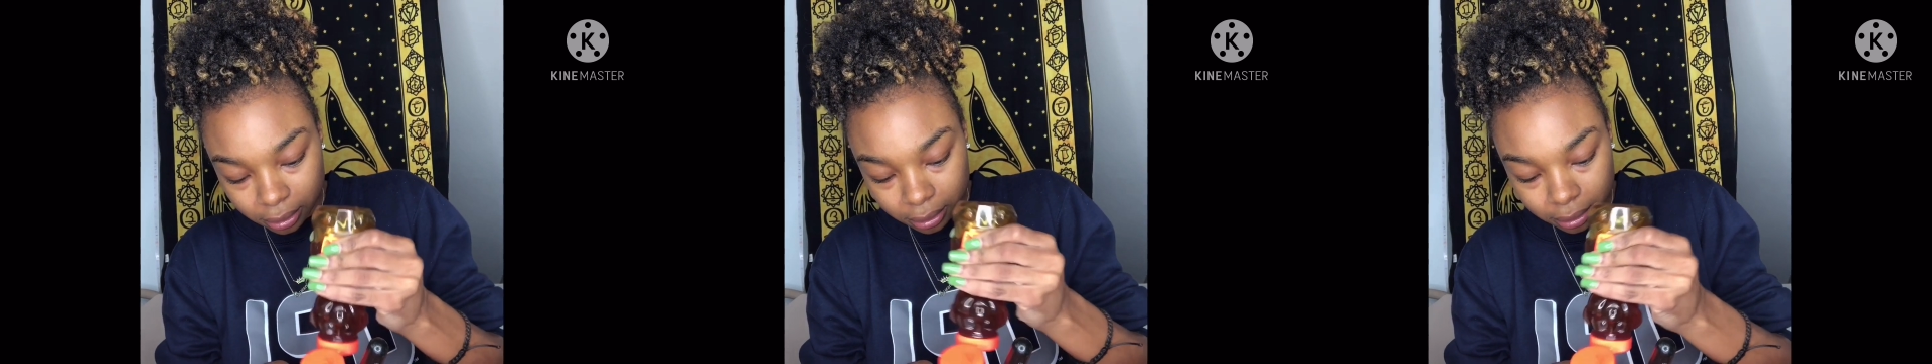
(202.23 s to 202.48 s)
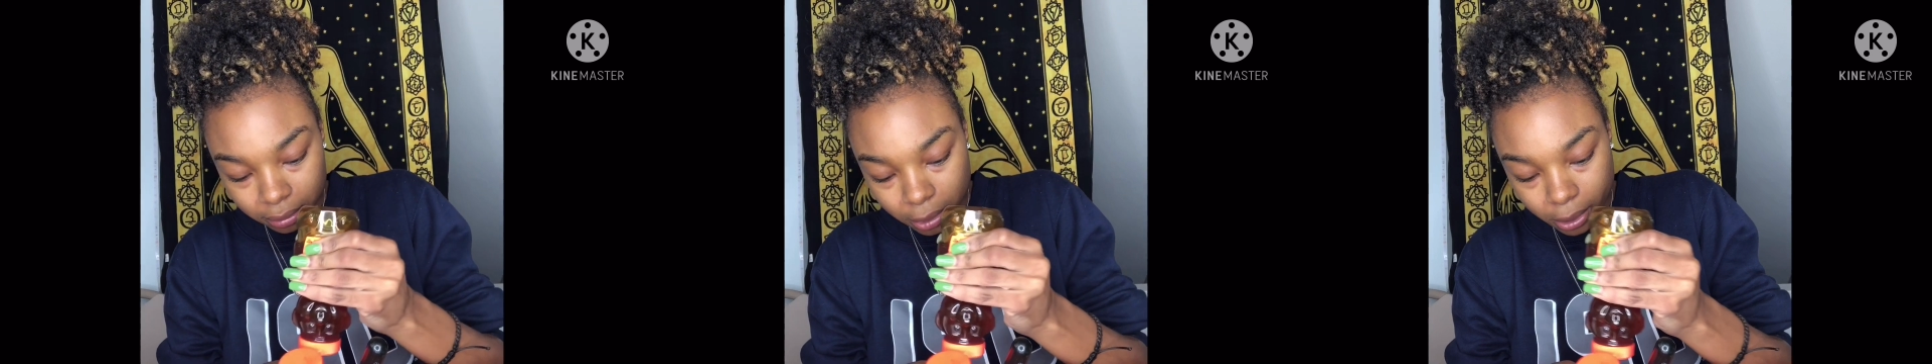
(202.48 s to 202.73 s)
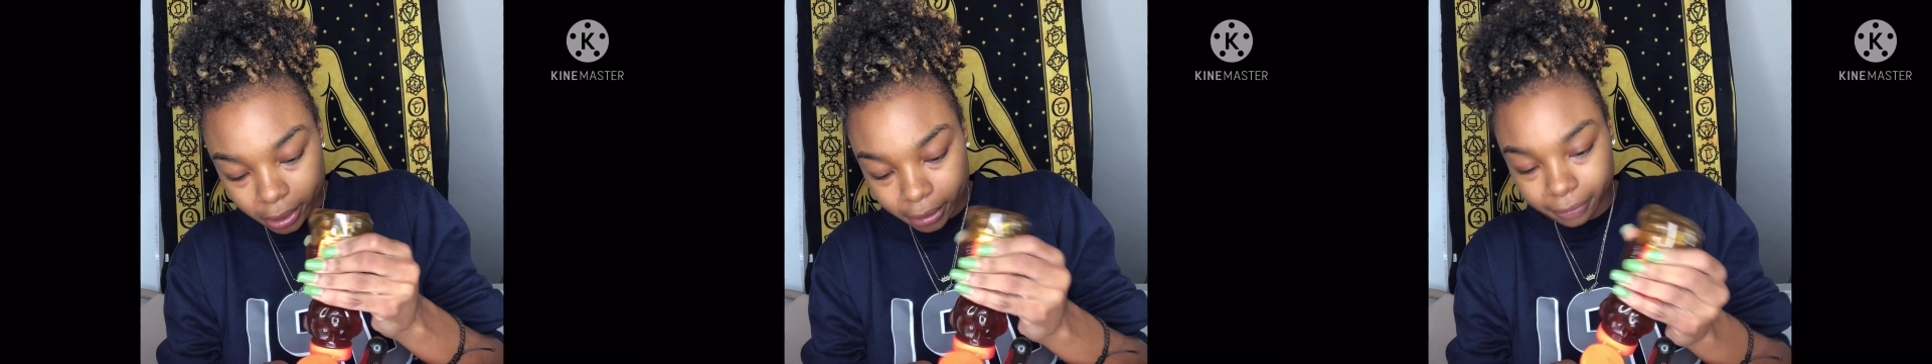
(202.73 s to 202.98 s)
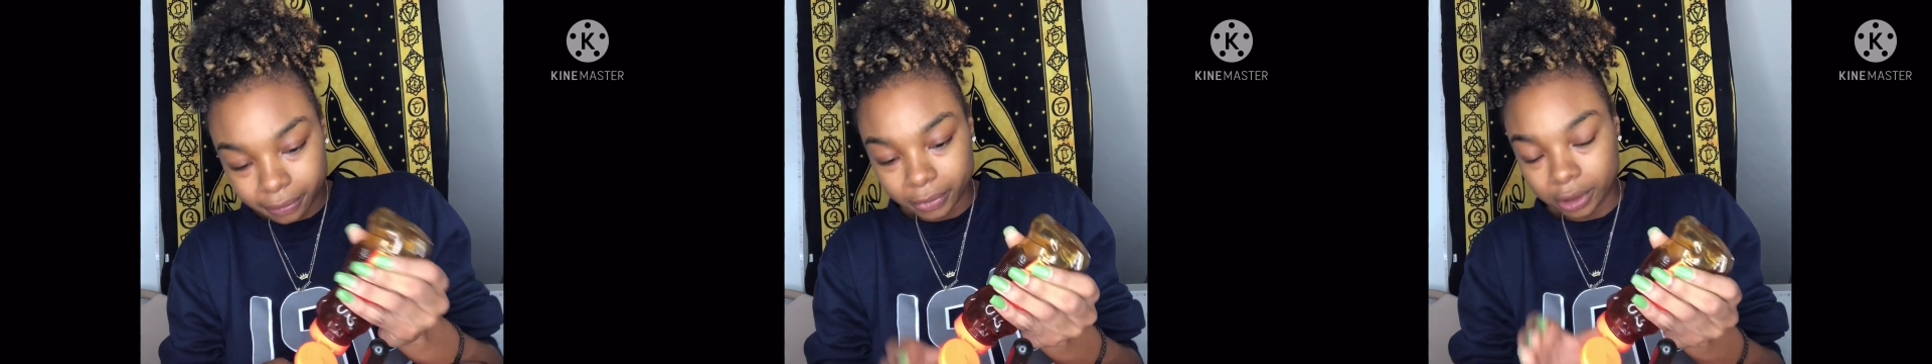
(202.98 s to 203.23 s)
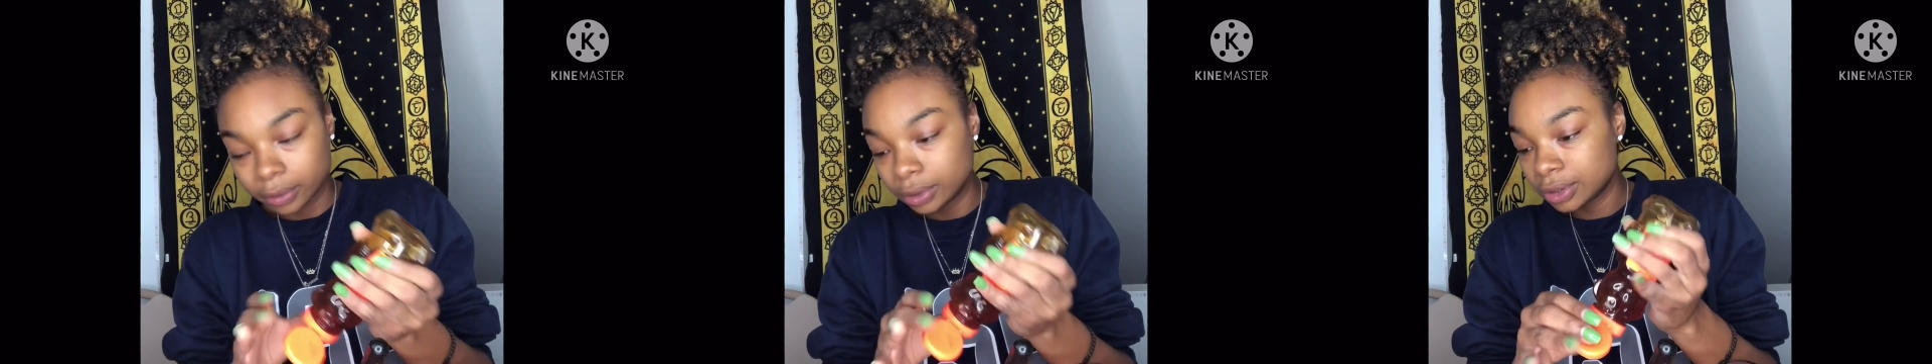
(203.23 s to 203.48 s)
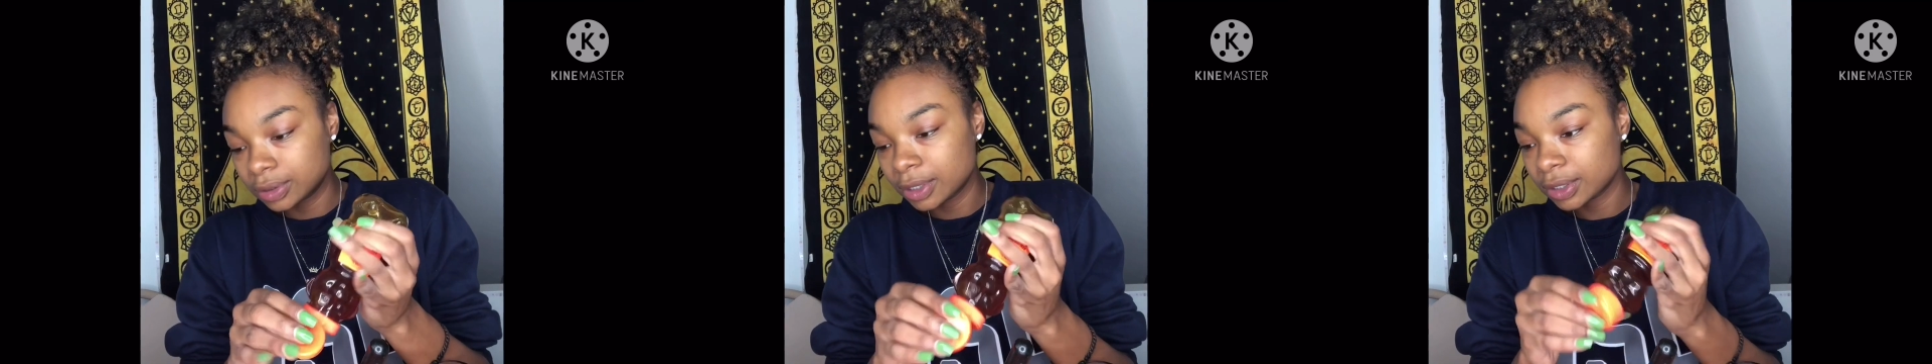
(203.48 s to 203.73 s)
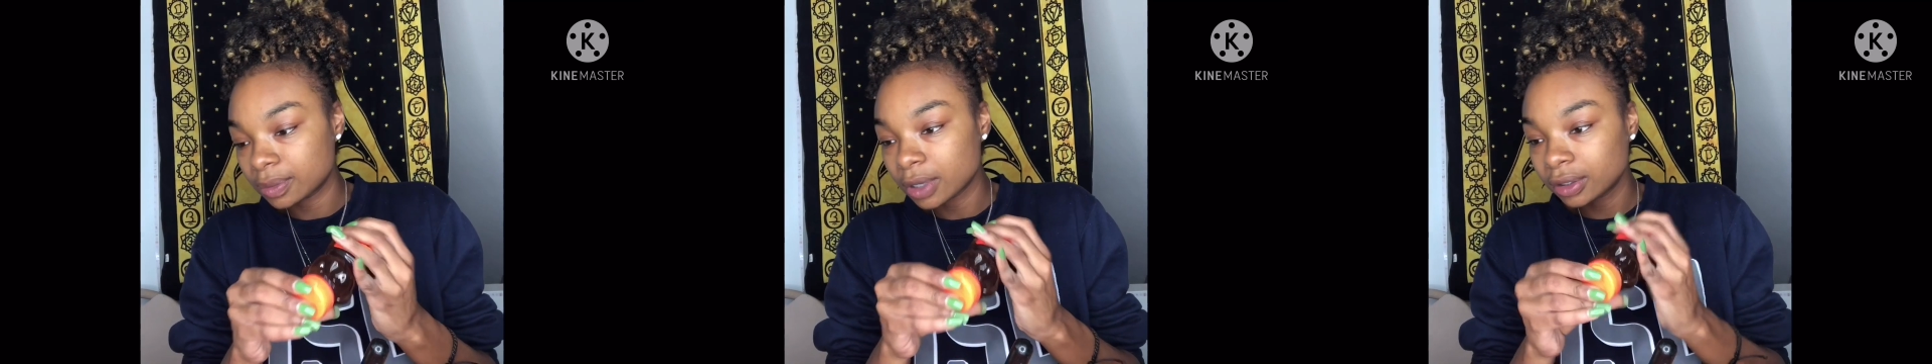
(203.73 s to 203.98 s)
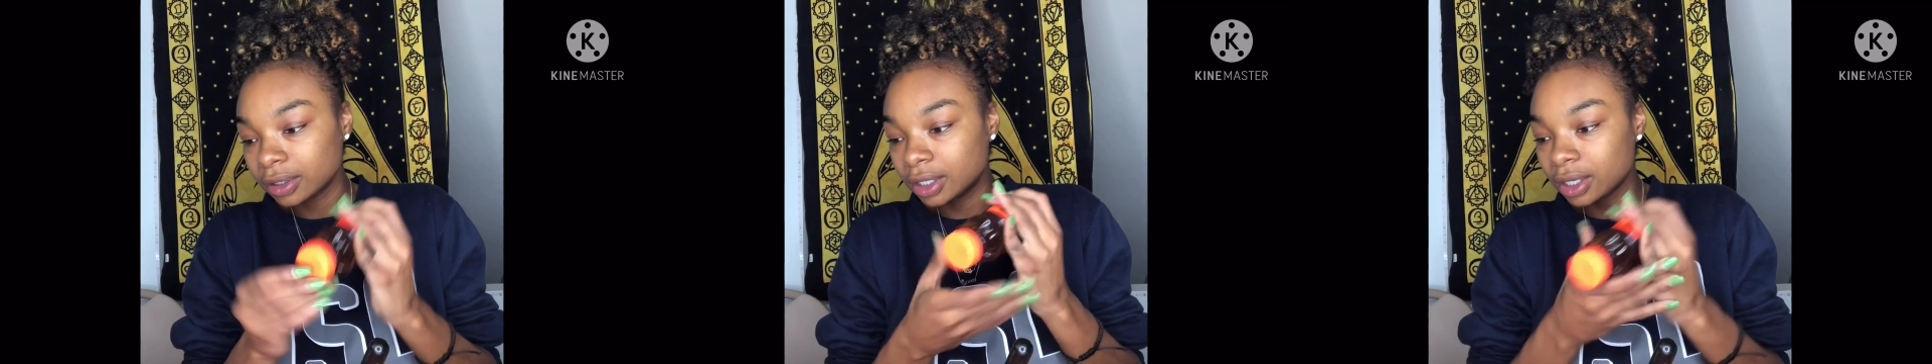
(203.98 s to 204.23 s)
more, and we just mix them all
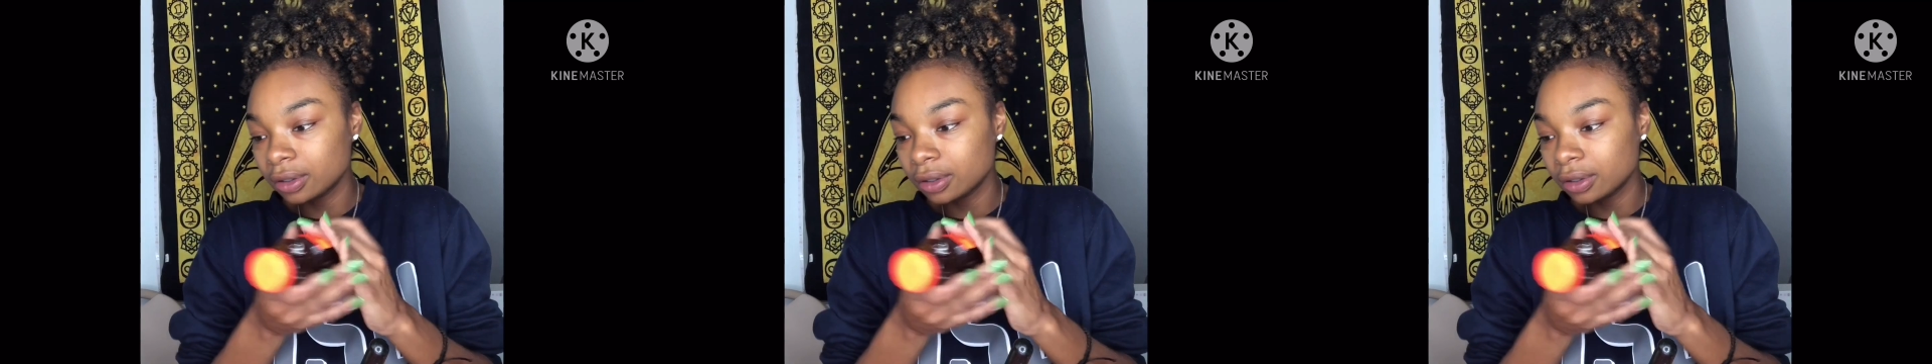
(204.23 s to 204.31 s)
together.